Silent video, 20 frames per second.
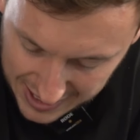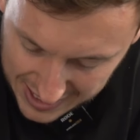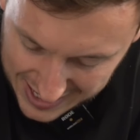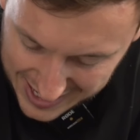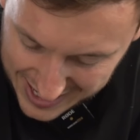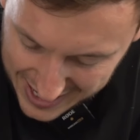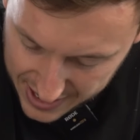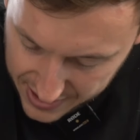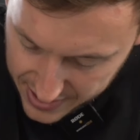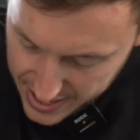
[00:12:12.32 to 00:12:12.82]

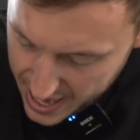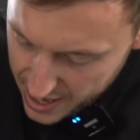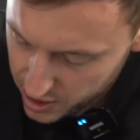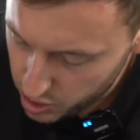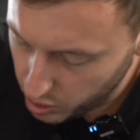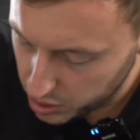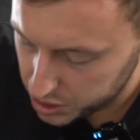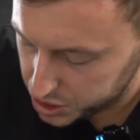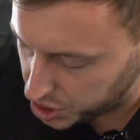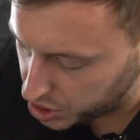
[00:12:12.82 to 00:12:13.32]
Tighten that.
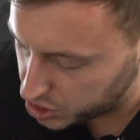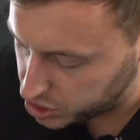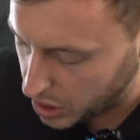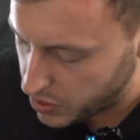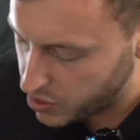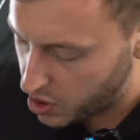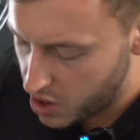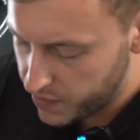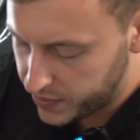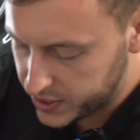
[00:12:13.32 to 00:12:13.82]

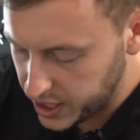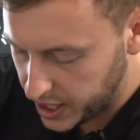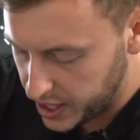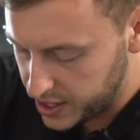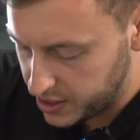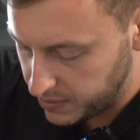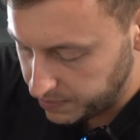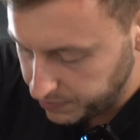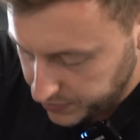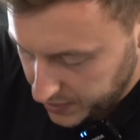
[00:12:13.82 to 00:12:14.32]
Don't over
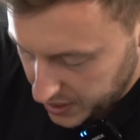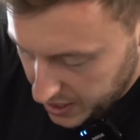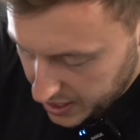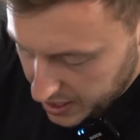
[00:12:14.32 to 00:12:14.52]
tighten them,